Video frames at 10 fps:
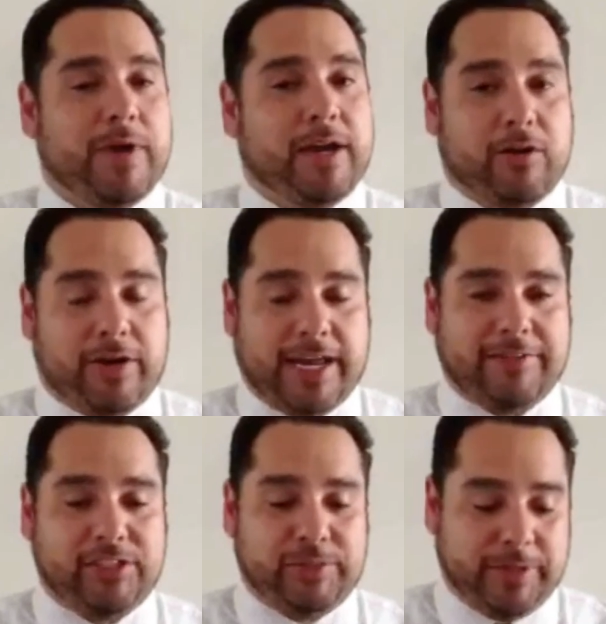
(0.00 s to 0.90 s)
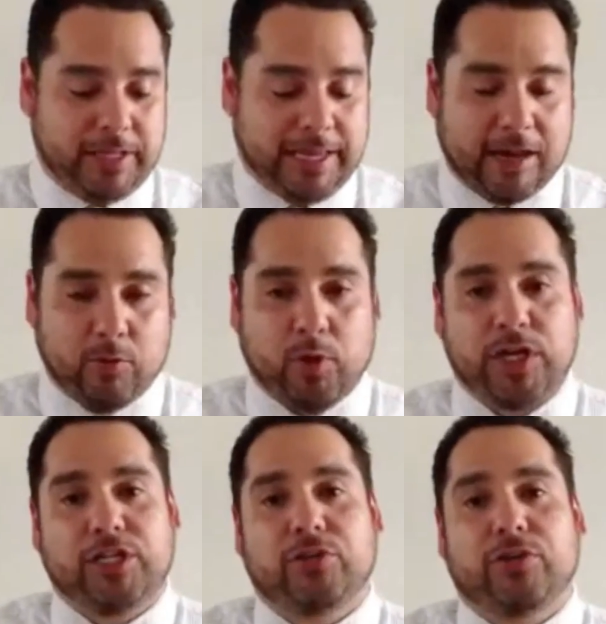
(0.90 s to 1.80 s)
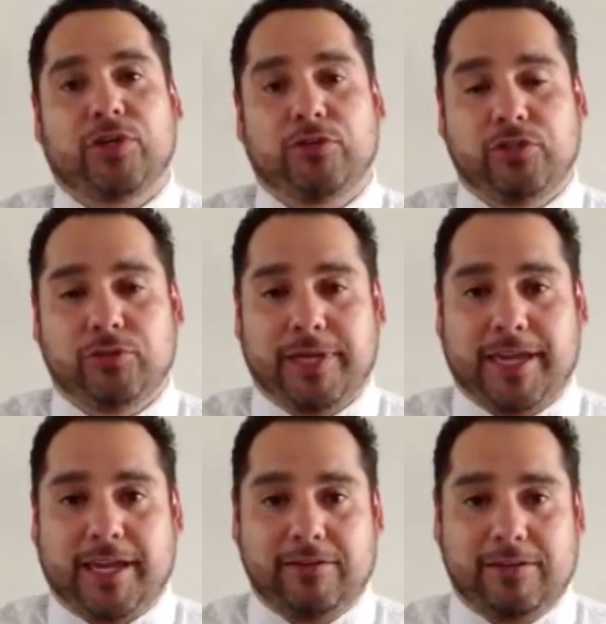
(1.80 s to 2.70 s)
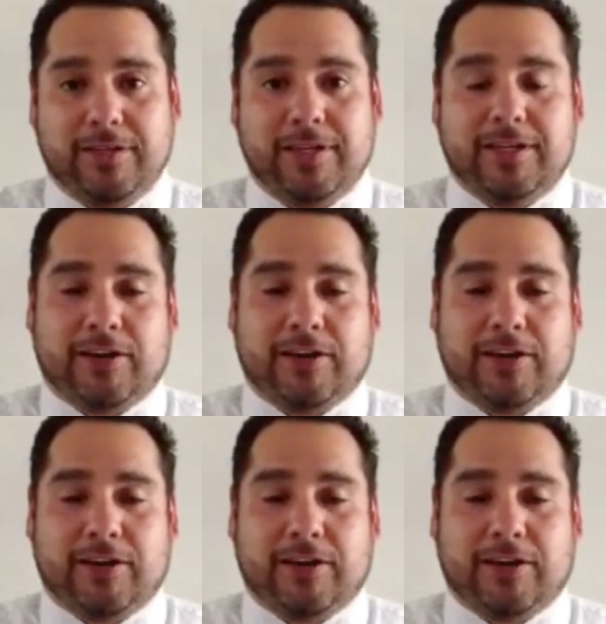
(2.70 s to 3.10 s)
You might already have a Gmail account. We're going to do a YouTube account.